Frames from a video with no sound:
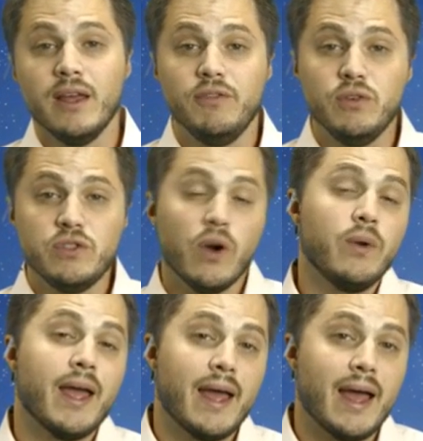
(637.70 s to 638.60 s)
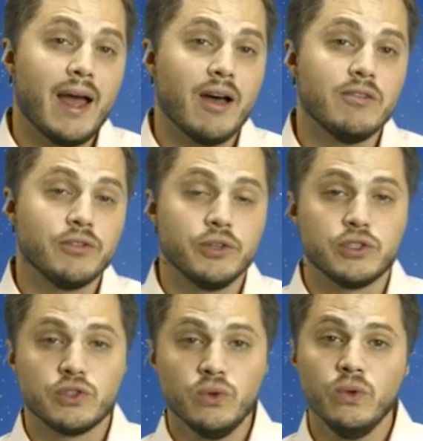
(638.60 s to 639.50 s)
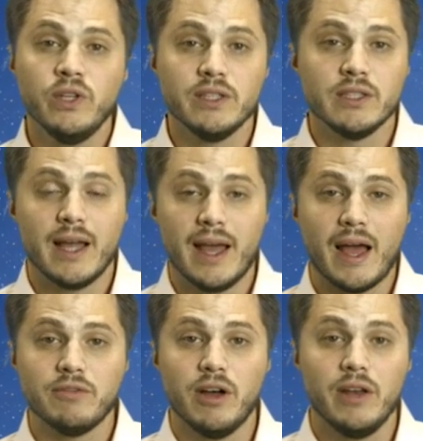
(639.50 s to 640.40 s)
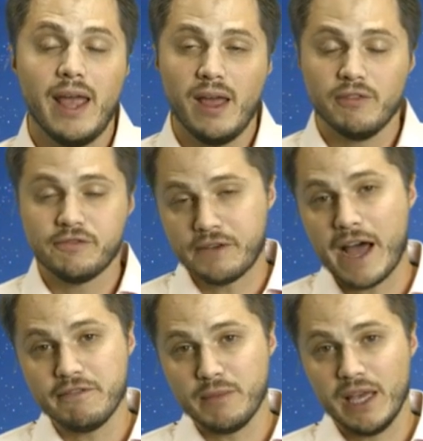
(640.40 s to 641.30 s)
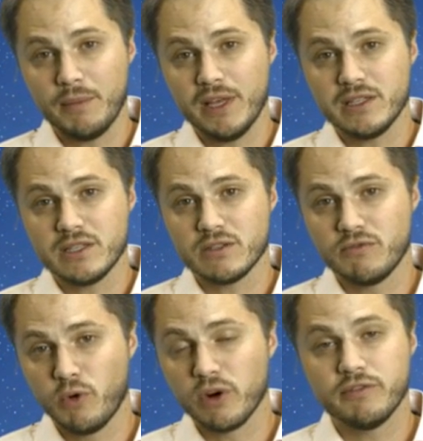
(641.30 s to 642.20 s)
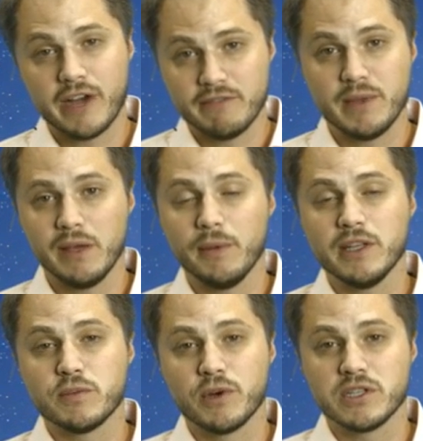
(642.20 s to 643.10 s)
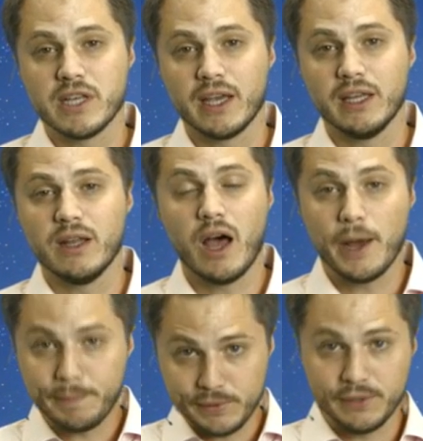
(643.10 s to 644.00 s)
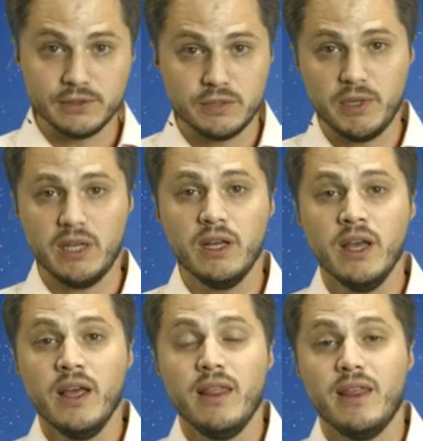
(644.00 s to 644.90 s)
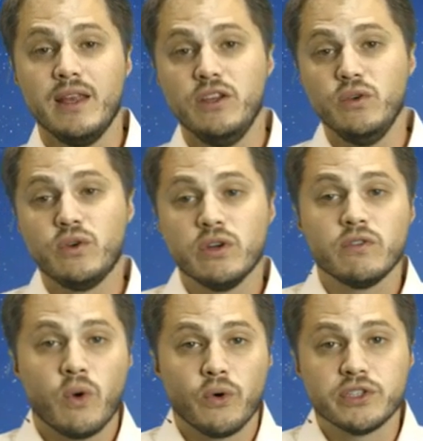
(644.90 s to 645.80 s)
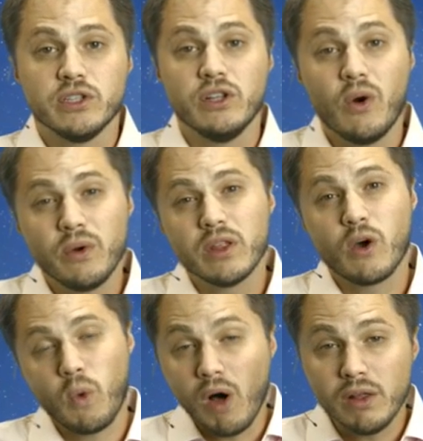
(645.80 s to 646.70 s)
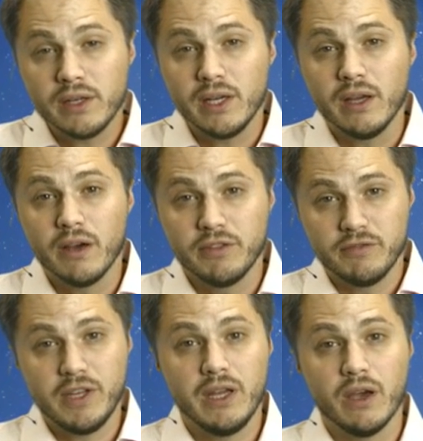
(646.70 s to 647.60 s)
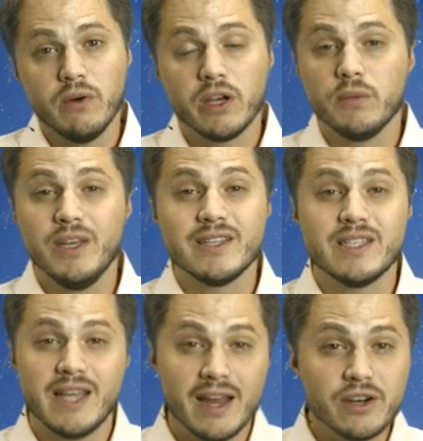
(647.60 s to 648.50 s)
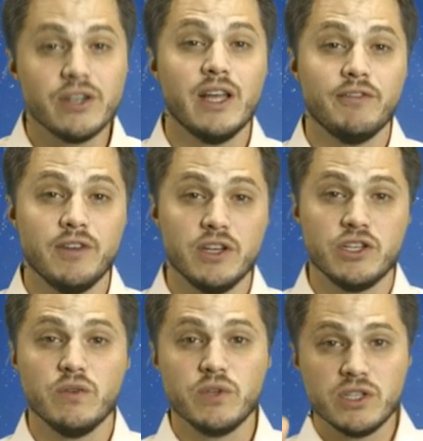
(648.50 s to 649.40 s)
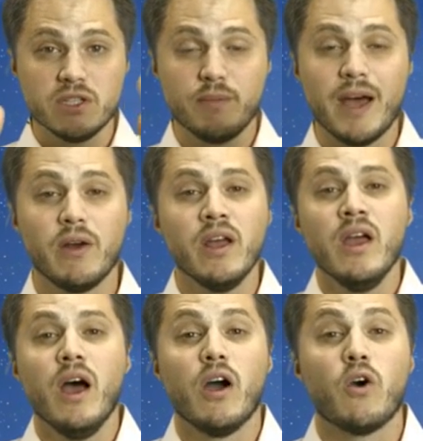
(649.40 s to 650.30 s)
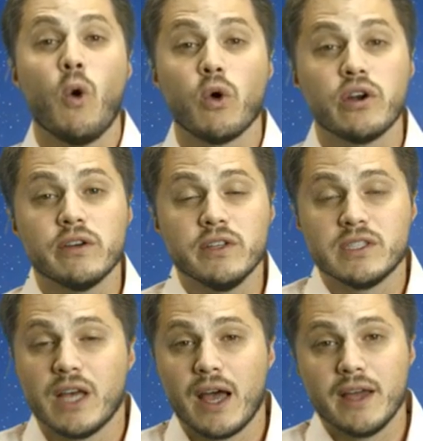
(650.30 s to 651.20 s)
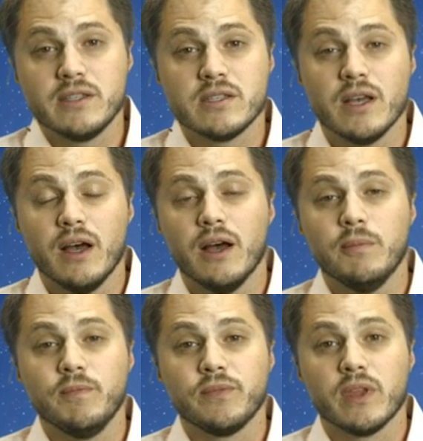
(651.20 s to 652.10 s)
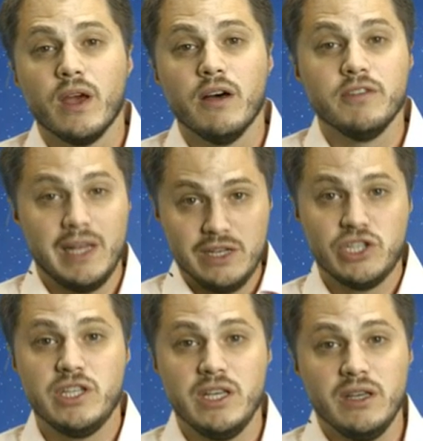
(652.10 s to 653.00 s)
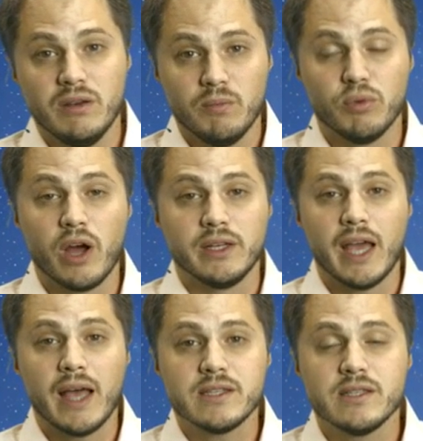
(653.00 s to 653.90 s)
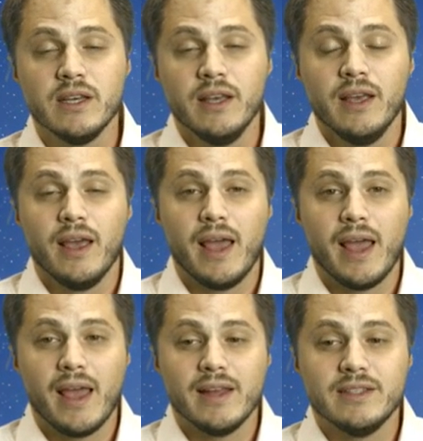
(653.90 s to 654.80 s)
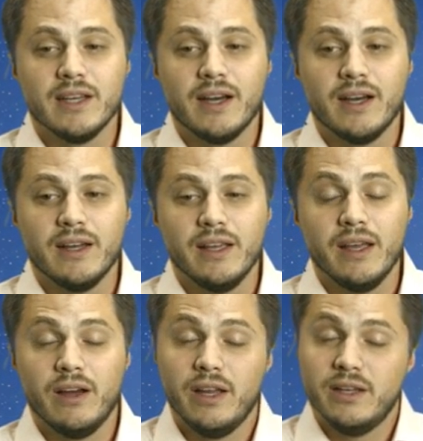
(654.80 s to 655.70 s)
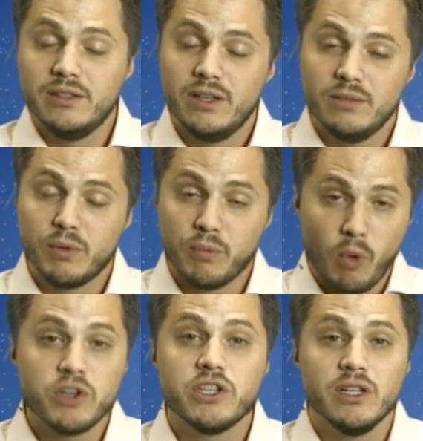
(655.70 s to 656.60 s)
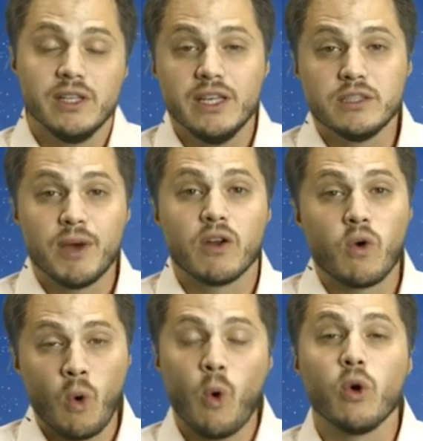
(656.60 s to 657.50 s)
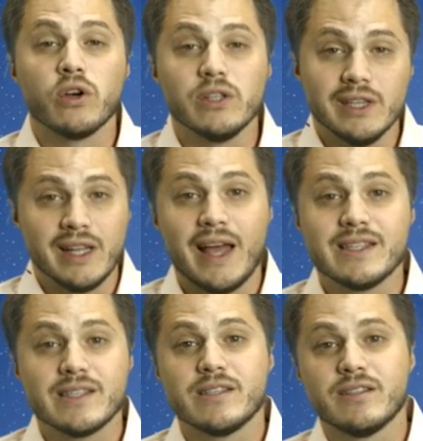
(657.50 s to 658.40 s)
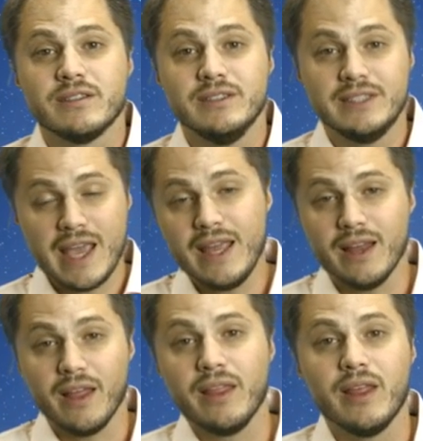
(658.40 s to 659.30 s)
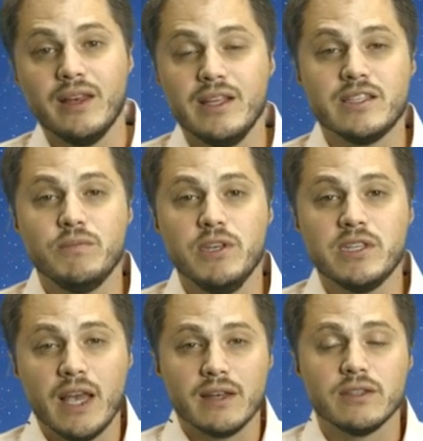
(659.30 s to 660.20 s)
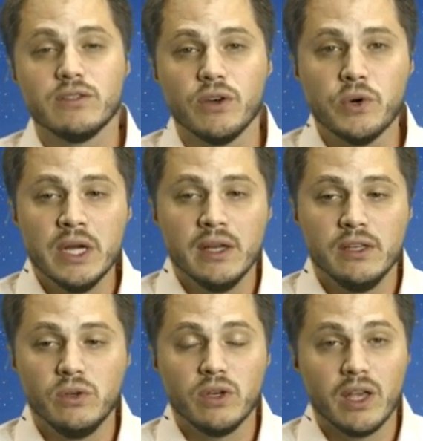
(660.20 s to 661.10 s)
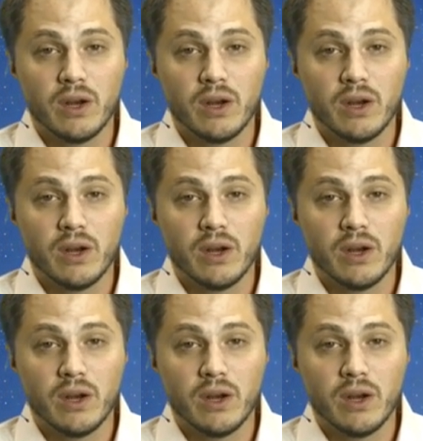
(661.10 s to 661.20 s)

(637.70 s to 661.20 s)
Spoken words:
If you don't have, or your school doesn't have, a 4 to 5 megabits per second upload speed, then you could, of course, lower the quality of the video. It could be a standard definition, which is about a quarter of the size of an HD broadcast. And proportionately, it's about a quarter less data that needs to be sent. So you could get